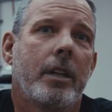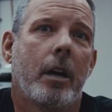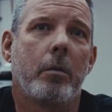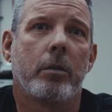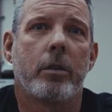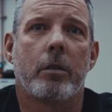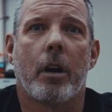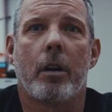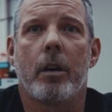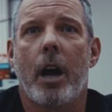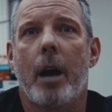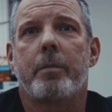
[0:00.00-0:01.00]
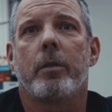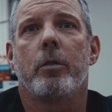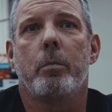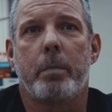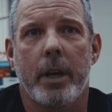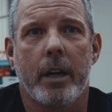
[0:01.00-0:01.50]
and we'll do our
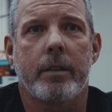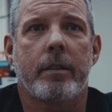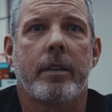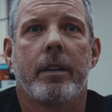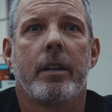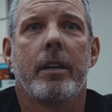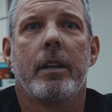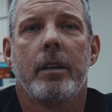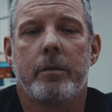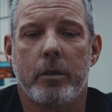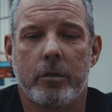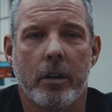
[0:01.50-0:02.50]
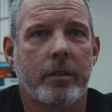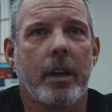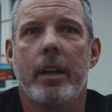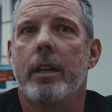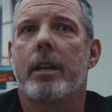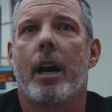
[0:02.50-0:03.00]
absolute best to address
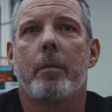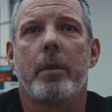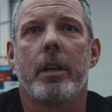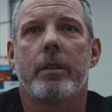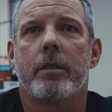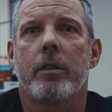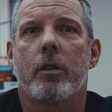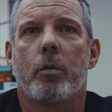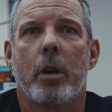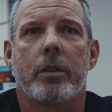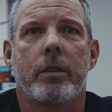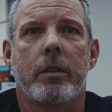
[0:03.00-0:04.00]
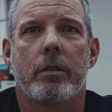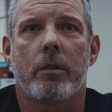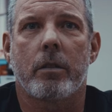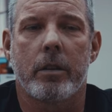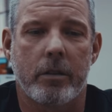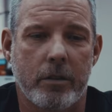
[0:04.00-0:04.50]
any comments, questions,
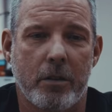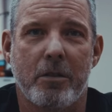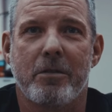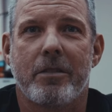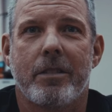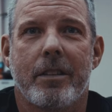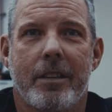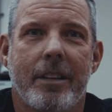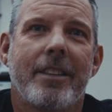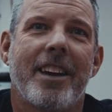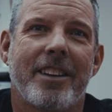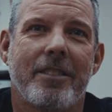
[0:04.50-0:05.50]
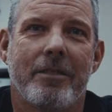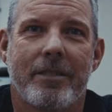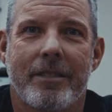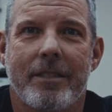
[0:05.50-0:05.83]
or concerns. Thank you.